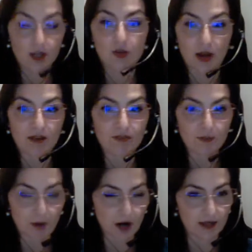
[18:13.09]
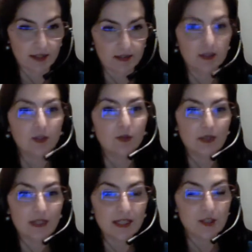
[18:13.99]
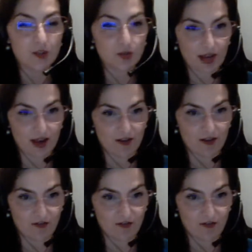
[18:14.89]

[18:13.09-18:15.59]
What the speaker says: To have a market, you need to have